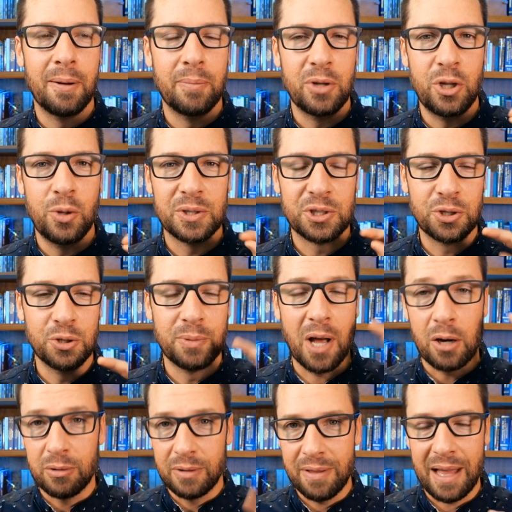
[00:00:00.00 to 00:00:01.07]
You assume
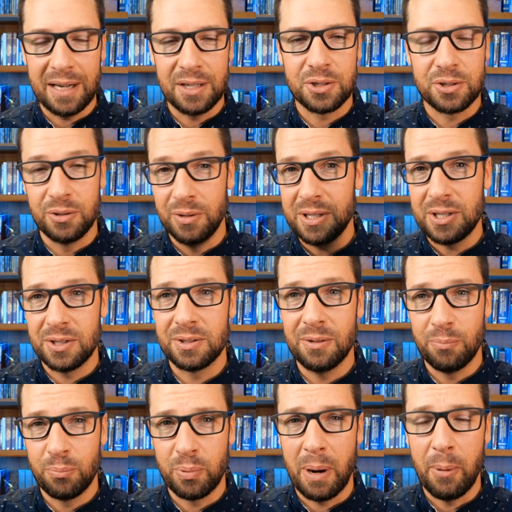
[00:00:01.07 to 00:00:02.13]
not only that it's true this is
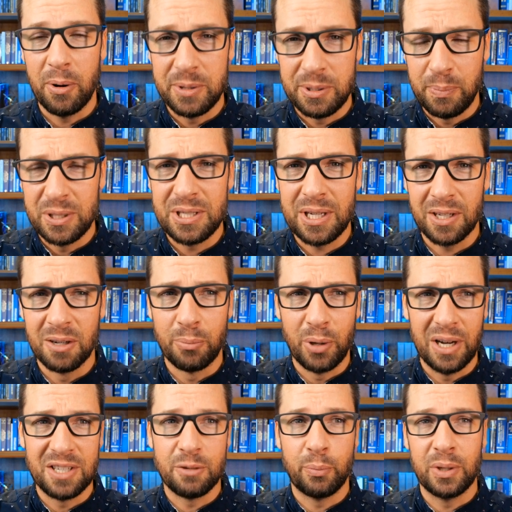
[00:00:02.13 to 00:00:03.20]
a particular
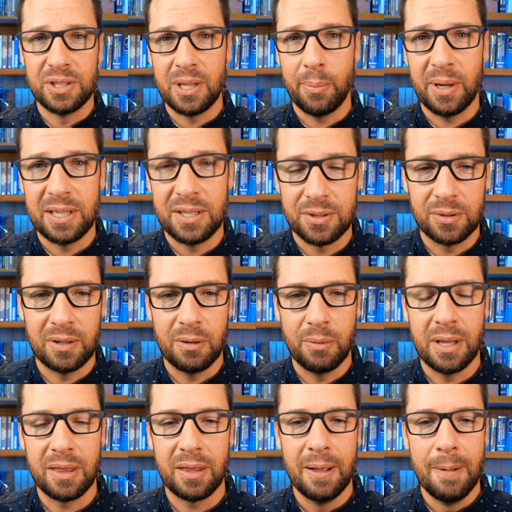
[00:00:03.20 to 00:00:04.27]
branch of precept I disagree
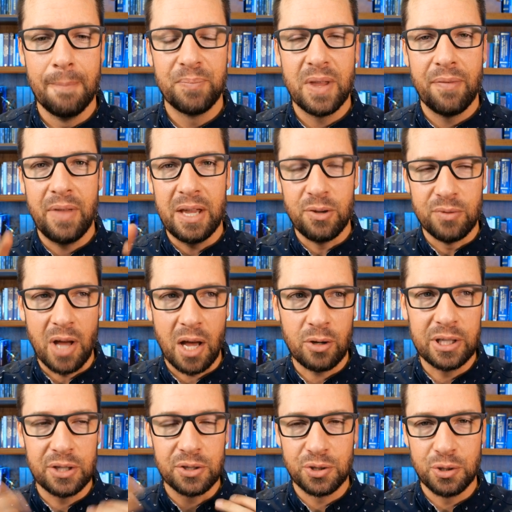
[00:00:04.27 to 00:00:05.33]
with that you not
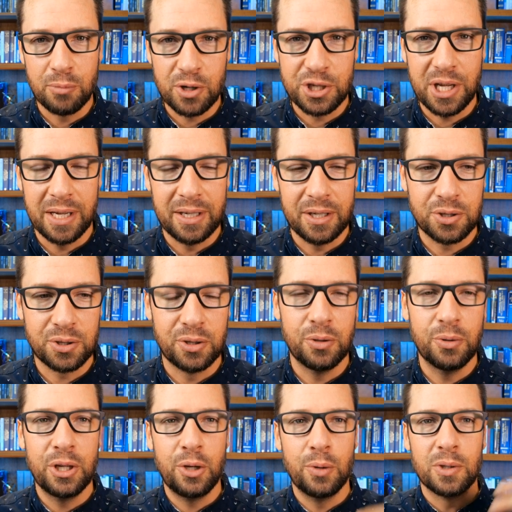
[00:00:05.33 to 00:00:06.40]
only assume Christianity's
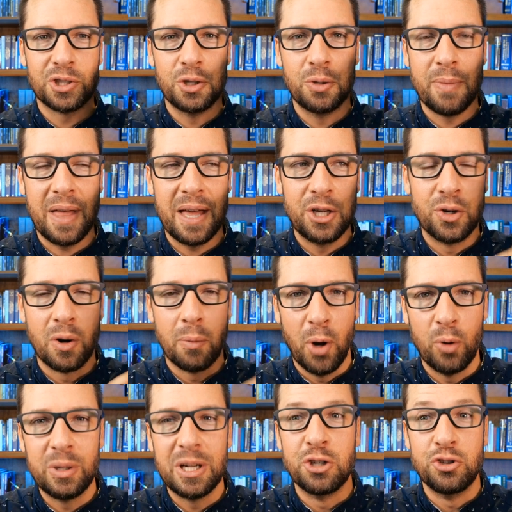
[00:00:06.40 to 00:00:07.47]
true, you assume that your
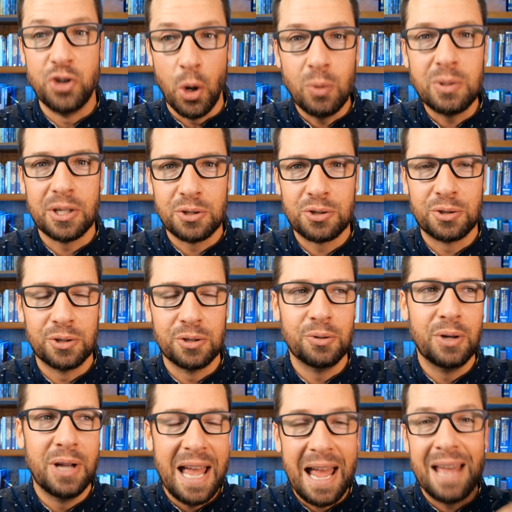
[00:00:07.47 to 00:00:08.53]
opponent knows it's true
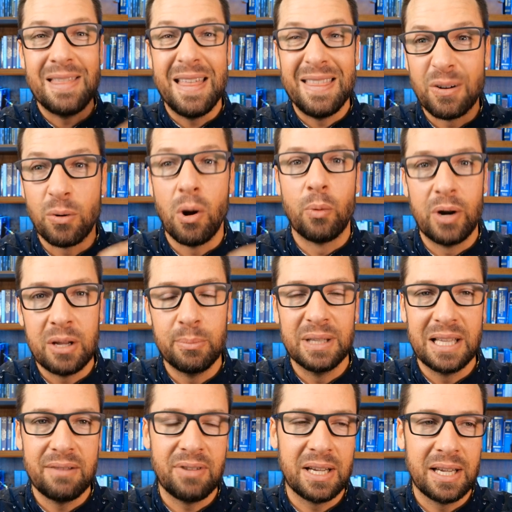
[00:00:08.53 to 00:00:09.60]
and that they're already
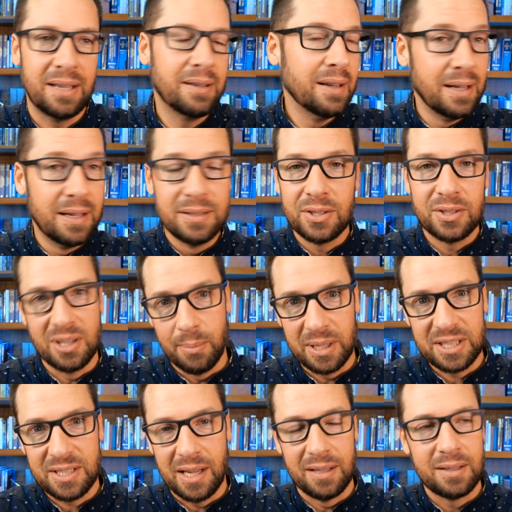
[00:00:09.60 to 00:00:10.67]
believing it to some
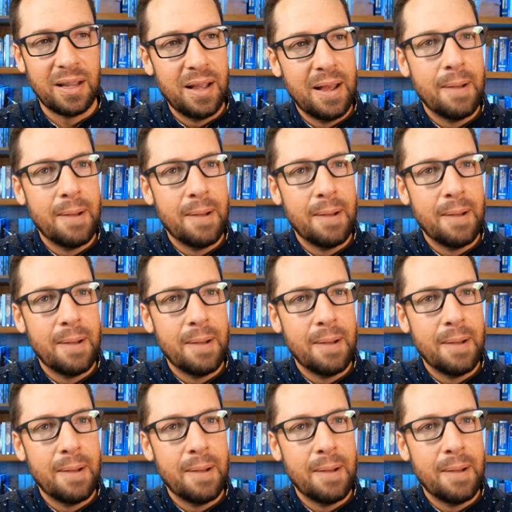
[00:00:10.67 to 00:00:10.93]
extent.